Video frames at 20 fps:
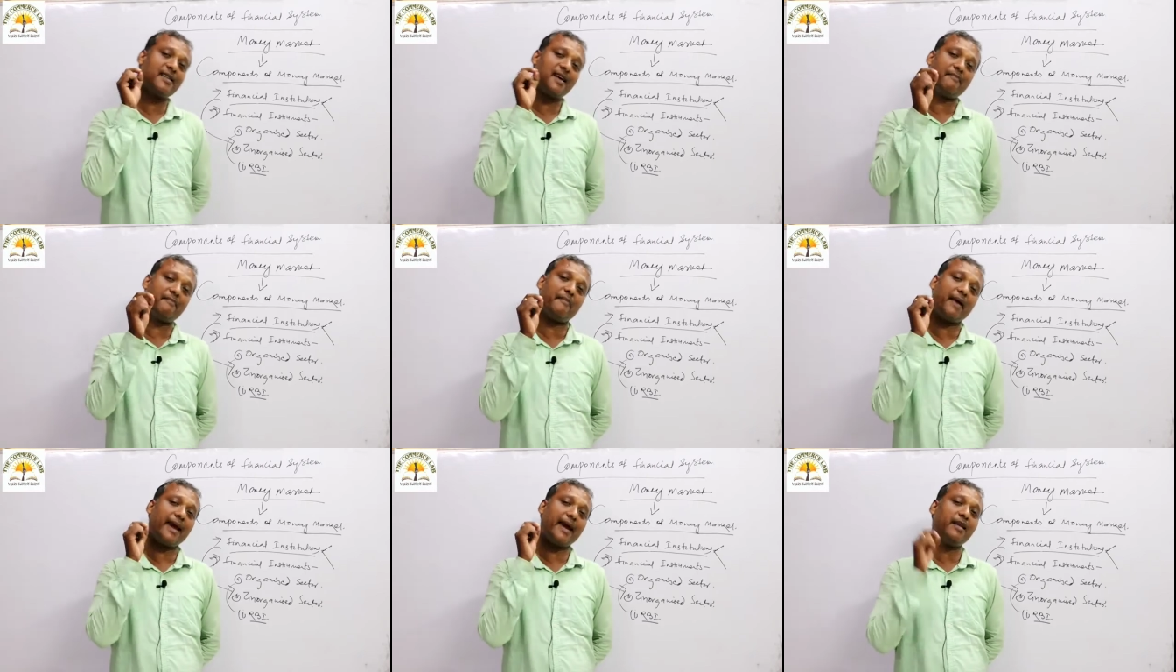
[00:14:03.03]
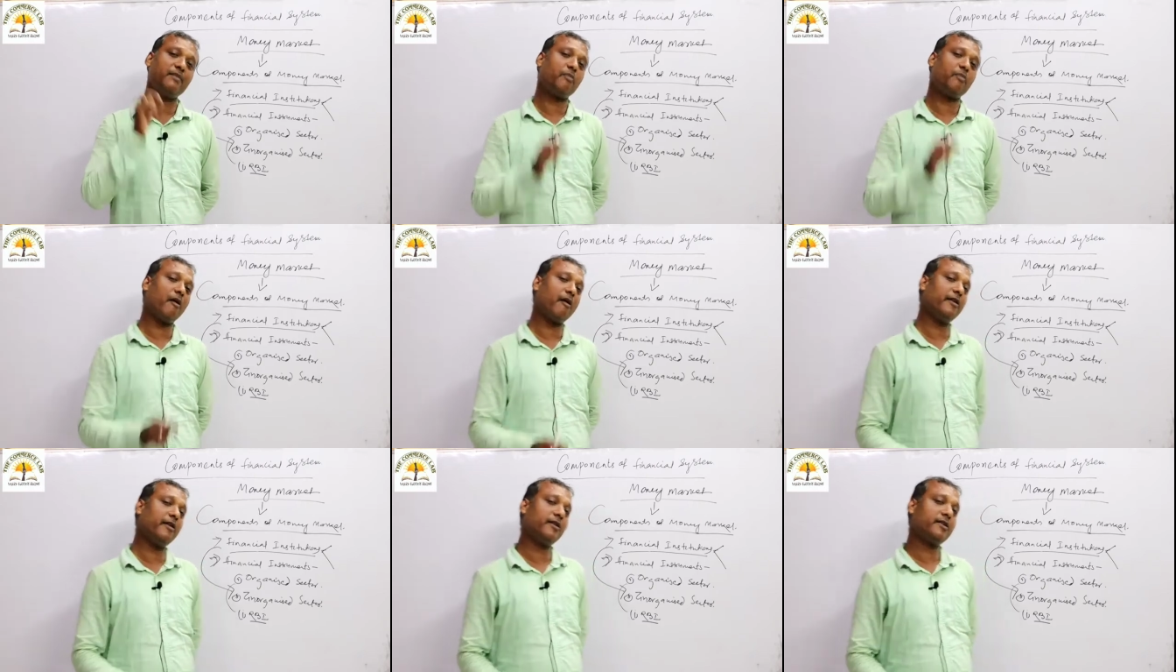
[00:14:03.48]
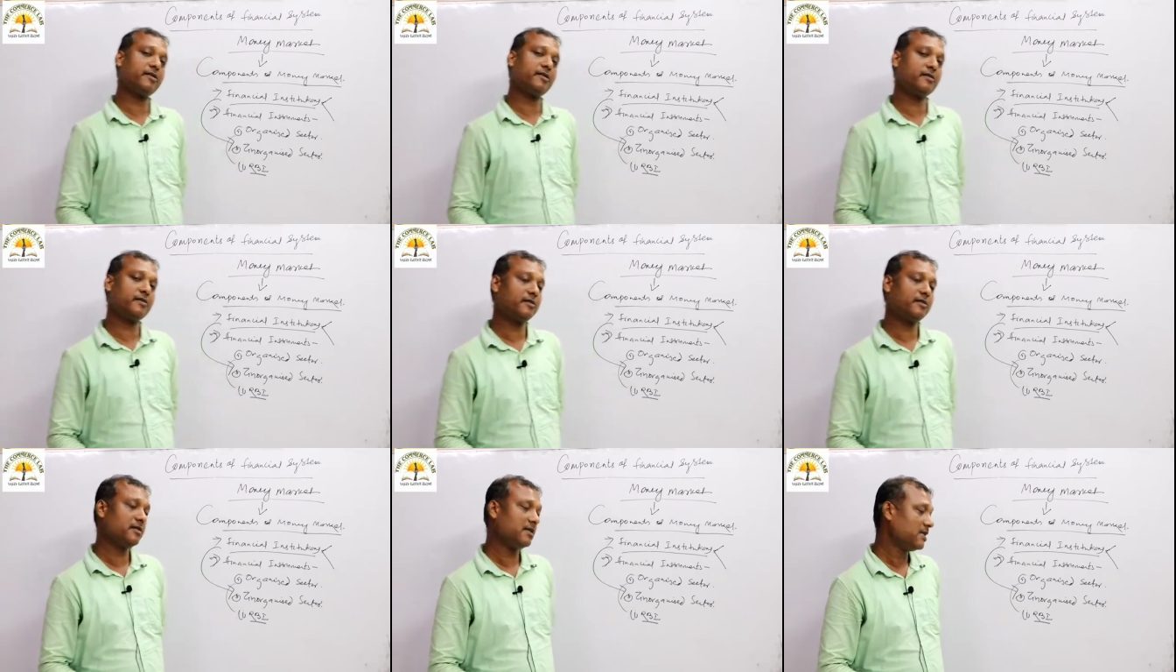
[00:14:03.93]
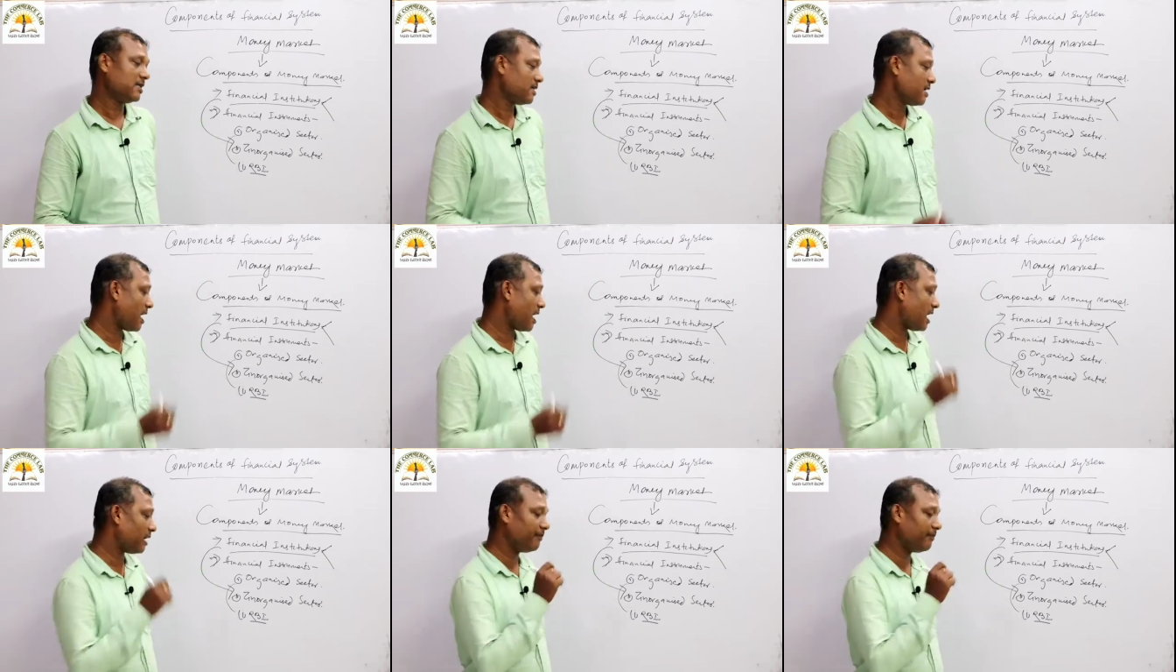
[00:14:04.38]
is the main point,
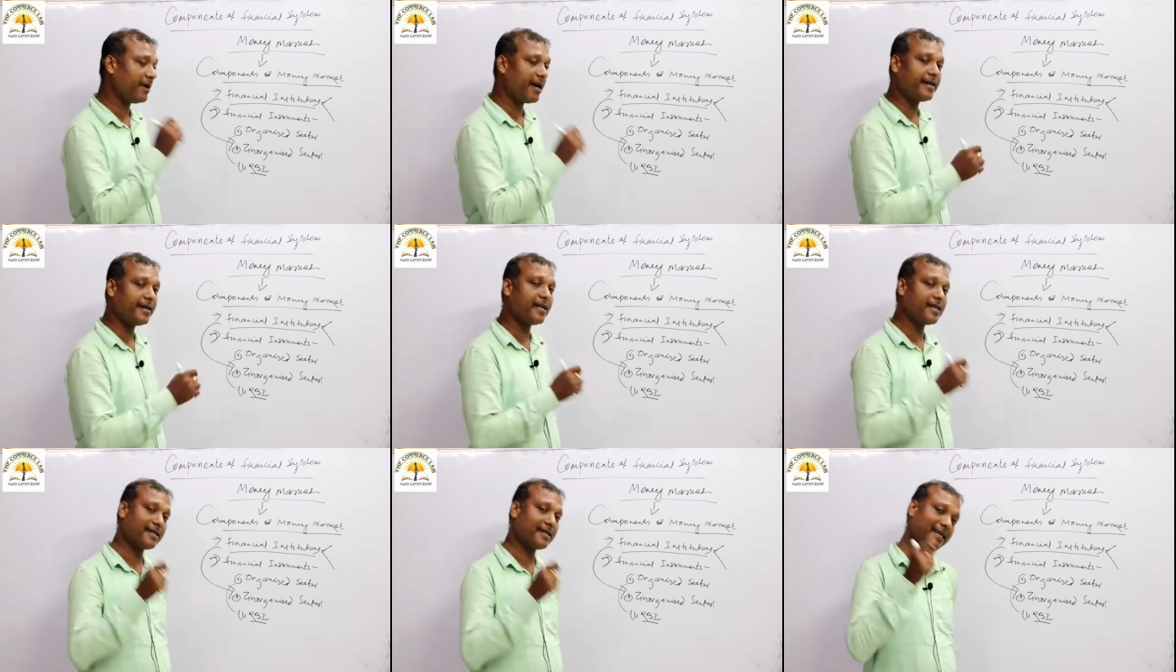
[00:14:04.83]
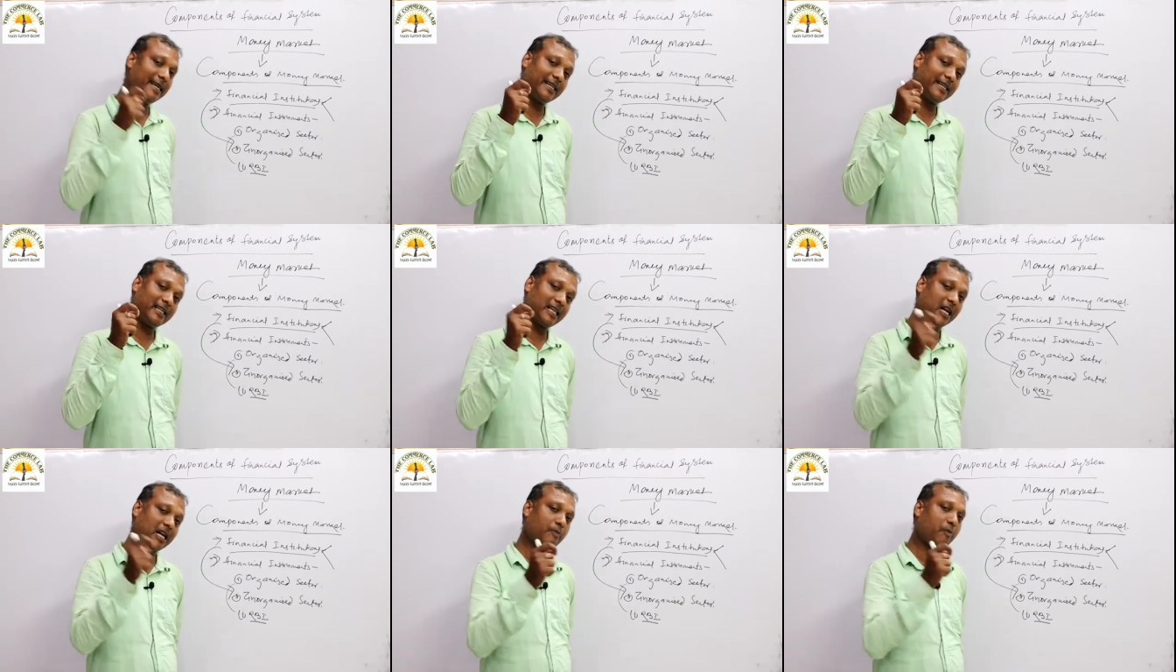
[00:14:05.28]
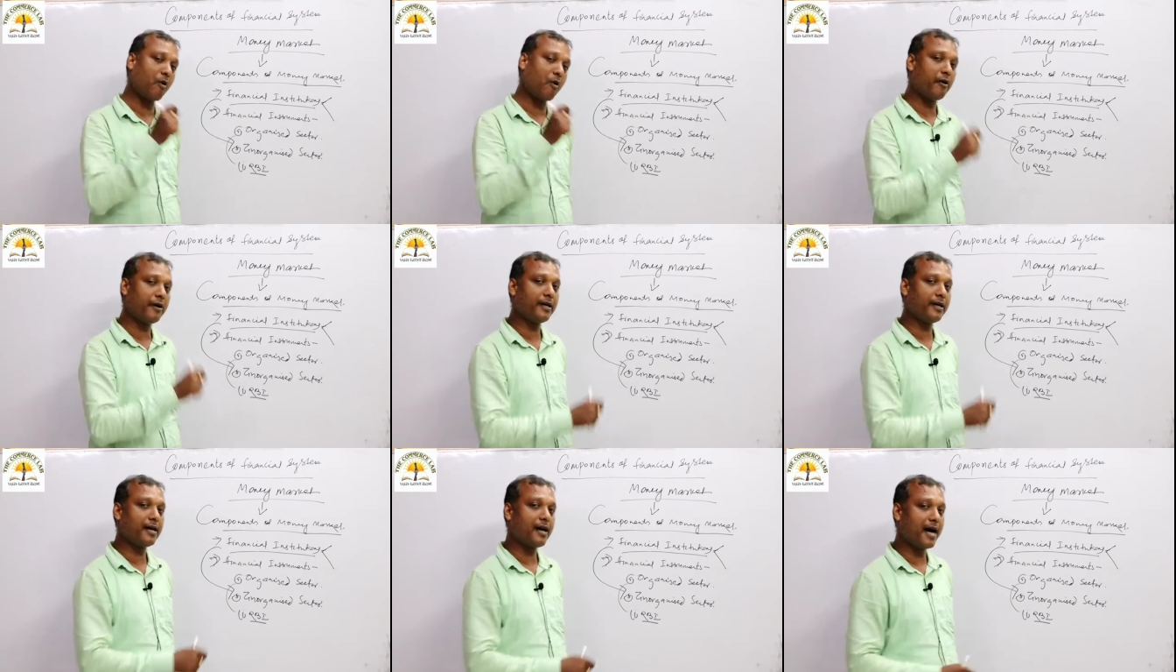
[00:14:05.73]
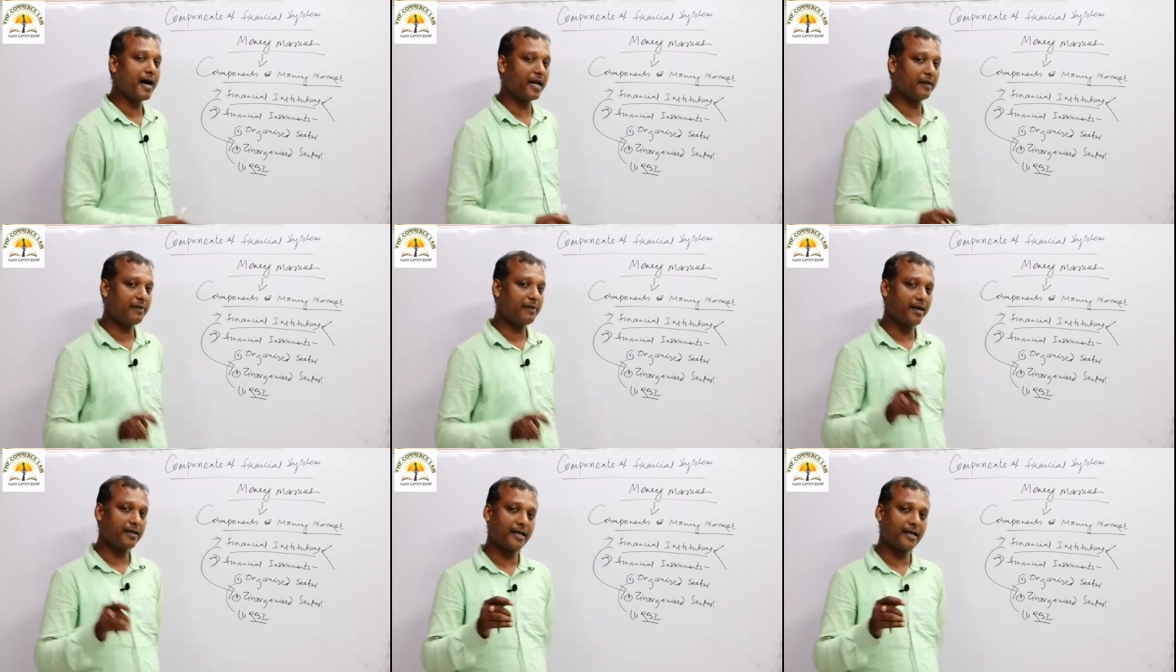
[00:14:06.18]
RBI is the central point,
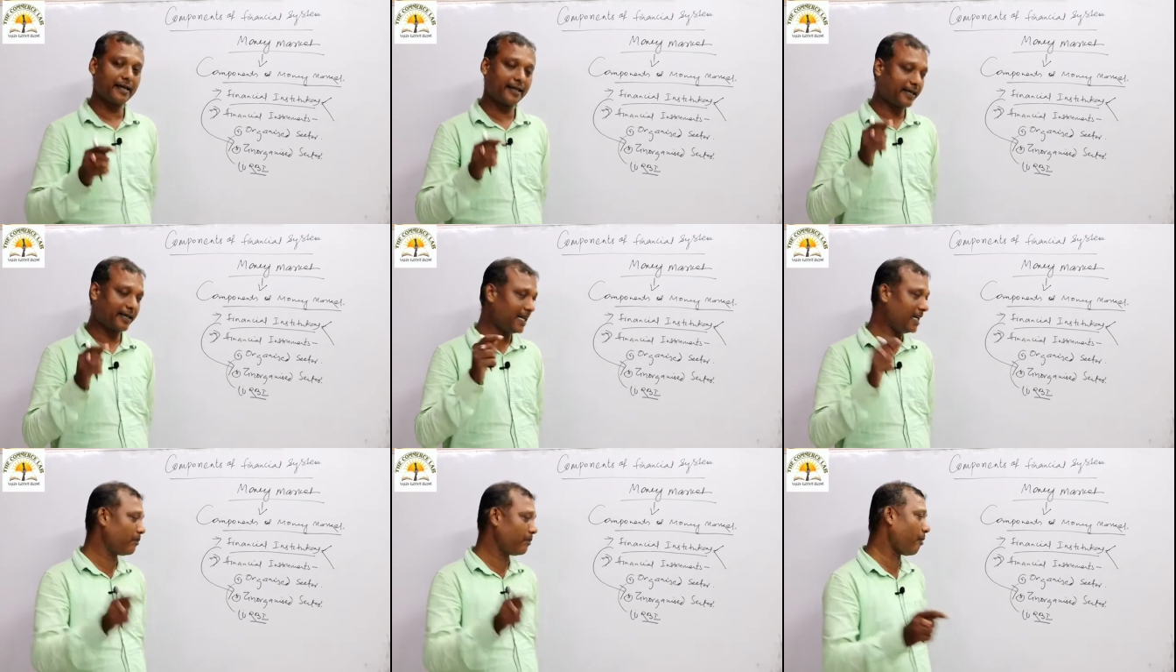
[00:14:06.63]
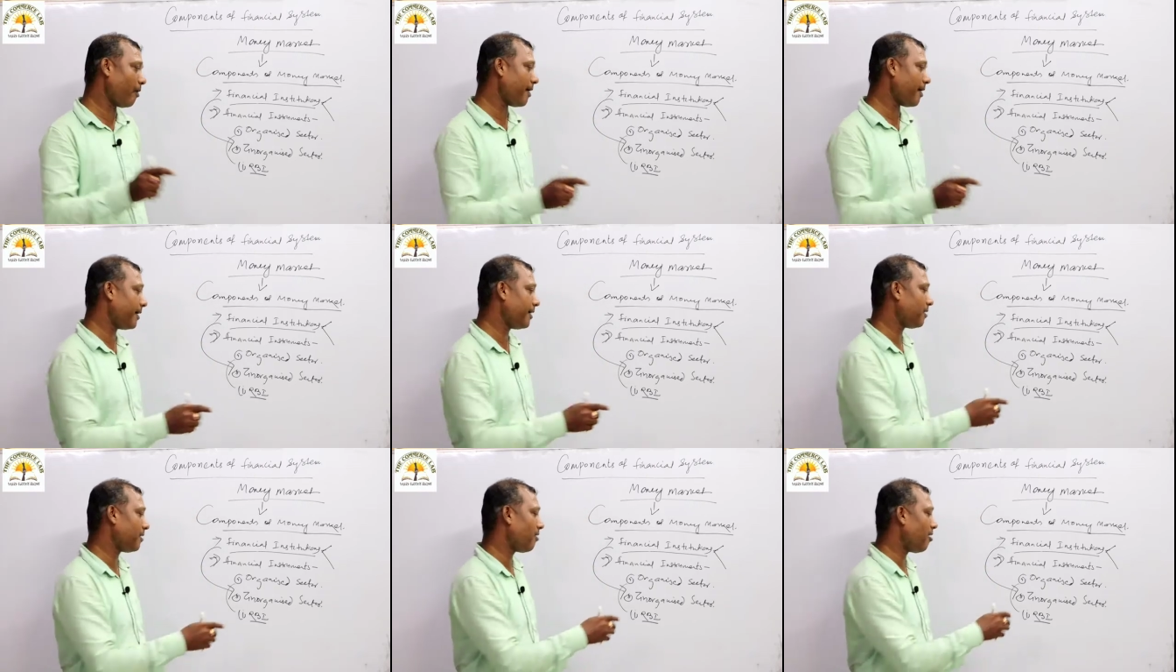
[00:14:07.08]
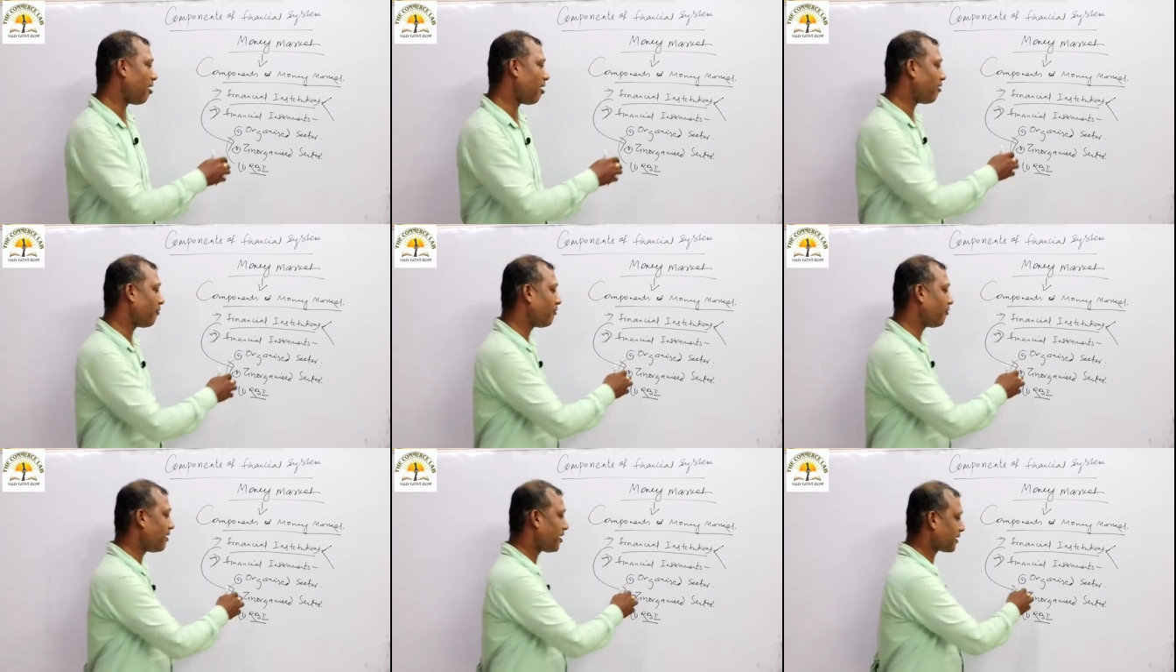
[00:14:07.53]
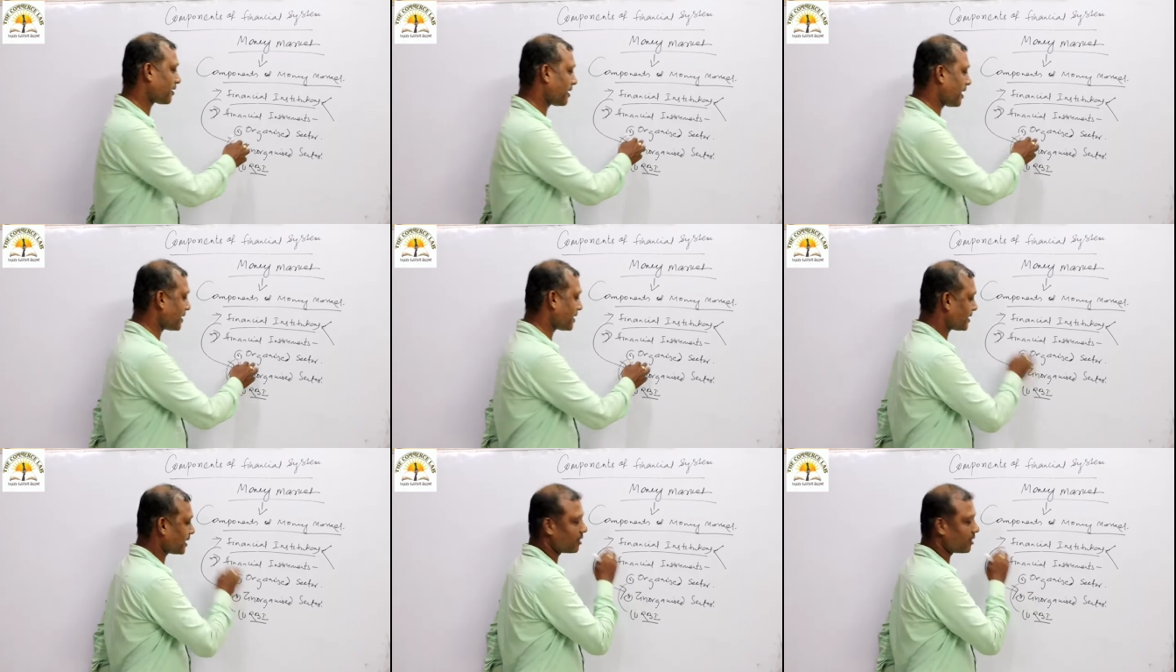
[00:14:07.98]
RBI is the key point of
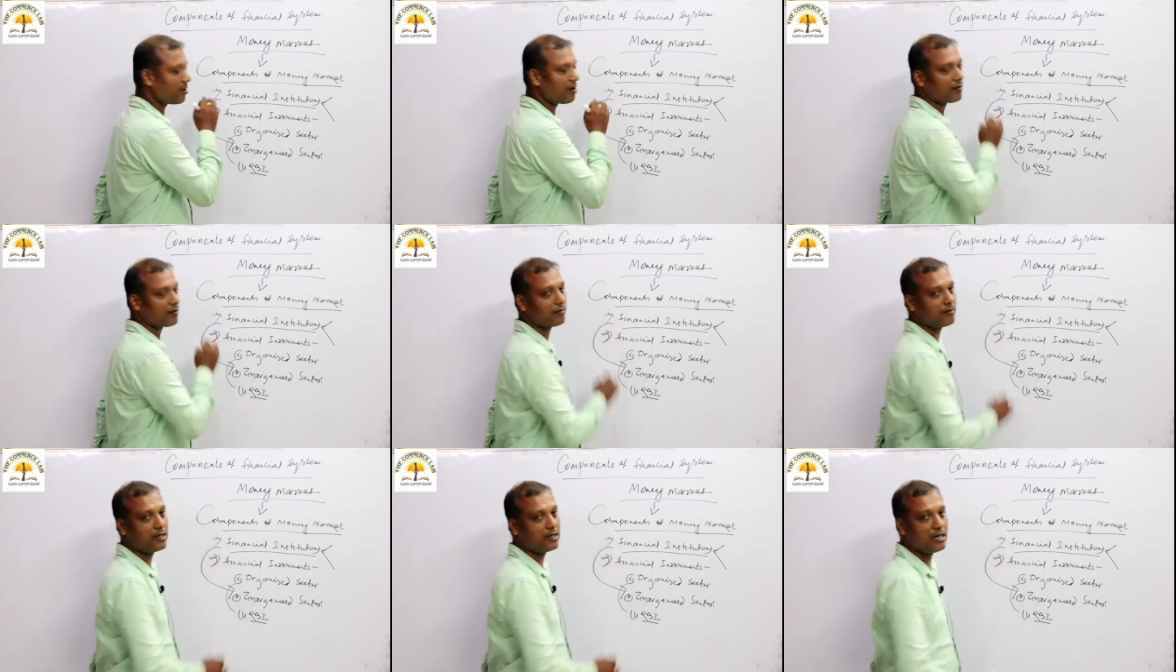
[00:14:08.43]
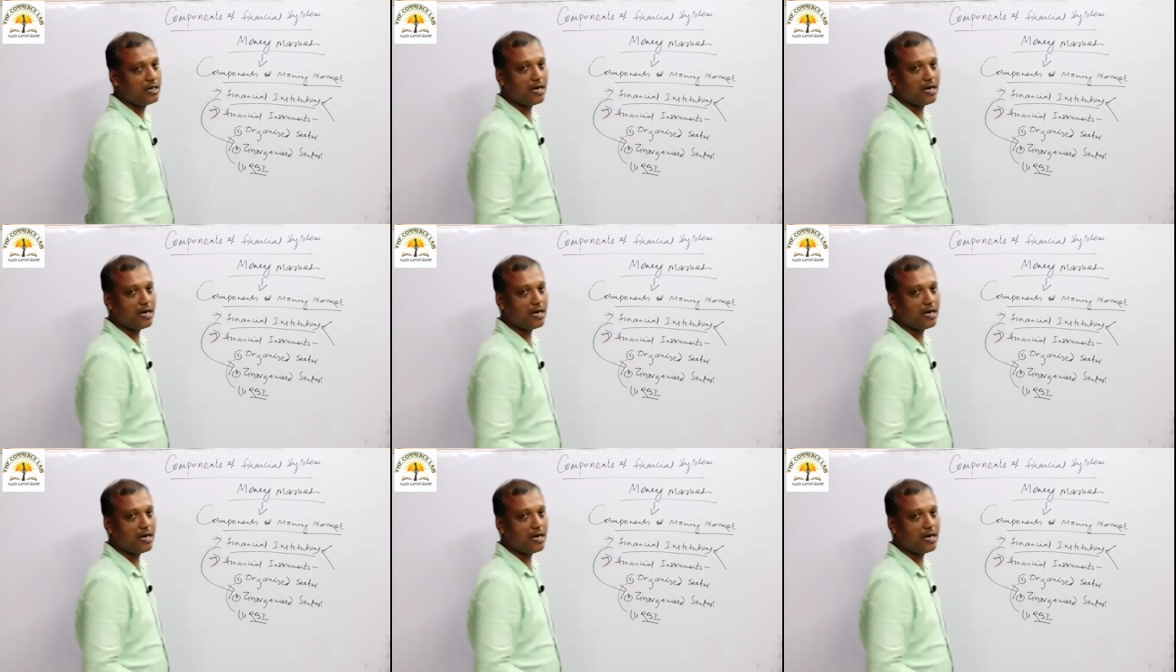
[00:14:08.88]
organized sector.